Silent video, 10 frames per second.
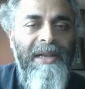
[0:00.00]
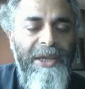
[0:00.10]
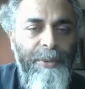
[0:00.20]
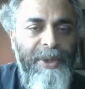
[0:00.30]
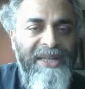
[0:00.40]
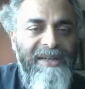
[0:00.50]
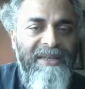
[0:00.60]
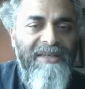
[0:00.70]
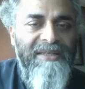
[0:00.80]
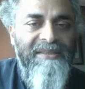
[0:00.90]

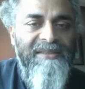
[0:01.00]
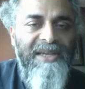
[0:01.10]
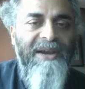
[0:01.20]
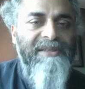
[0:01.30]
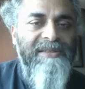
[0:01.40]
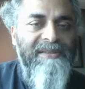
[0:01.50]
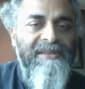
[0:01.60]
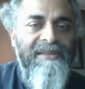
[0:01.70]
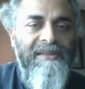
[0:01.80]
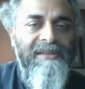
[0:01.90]
Liquidity is scarce.
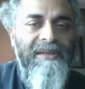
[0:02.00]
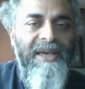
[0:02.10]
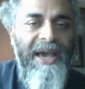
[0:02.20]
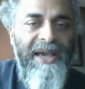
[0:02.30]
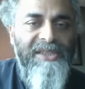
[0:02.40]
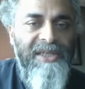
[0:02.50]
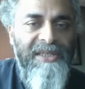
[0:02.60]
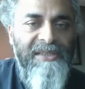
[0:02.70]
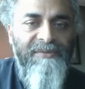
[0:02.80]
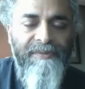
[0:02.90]
Cash
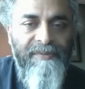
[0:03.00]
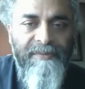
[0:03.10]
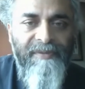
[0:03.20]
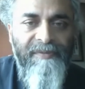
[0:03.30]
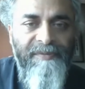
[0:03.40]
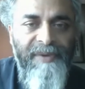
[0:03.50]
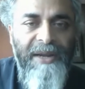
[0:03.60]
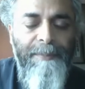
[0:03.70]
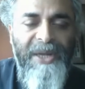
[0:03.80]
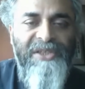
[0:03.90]
is
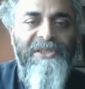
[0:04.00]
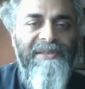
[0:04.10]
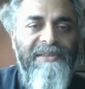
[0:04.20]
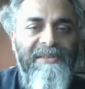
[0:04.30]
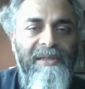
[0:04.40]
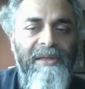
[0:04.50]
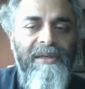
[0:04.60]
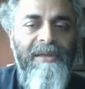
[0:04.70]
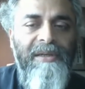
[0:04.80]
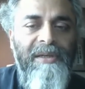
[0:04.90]
very precious.
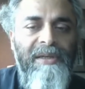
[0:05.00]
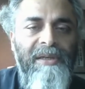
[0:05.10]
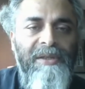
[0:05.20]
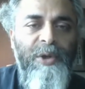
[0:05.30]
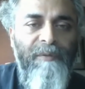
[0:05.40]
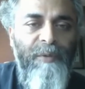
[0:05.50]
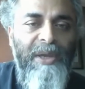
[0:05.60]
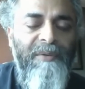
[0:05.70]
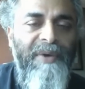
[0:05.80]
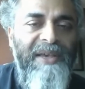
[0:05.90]
You have to
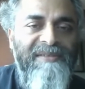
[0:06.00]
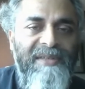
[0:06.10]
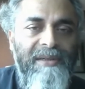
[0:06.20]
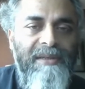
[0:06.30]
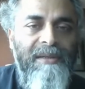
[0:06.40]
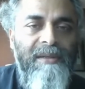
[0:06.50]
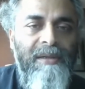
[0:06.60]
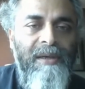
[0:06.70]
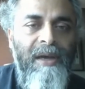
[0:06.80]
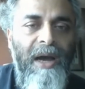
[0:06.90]
invest.
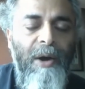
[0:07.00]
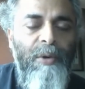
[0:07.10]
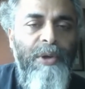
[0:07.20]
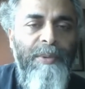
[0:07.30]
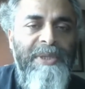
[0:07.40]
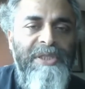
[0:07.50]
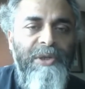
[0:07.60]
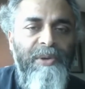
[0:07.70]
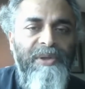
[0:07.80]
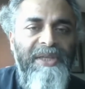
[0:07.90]
How do you
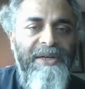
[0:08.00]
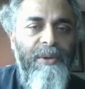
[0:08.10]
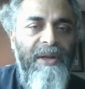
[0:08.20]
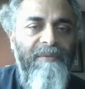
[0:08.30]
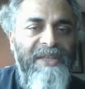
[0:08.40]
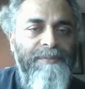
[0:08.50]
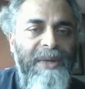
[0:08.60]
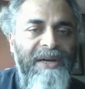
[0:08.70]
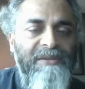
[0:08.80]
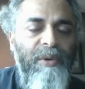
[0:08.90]
ensure that your
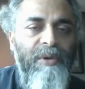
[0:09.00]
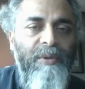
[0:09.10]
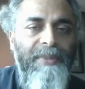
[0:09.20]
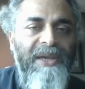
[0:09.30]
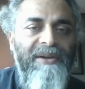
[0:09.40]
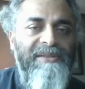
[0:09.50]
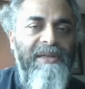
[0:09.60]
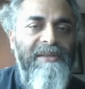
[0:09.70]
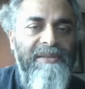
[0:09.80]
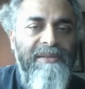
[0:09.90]
investment is going to be a
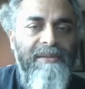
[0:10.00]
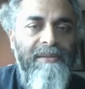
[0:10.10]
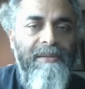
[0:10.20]
results?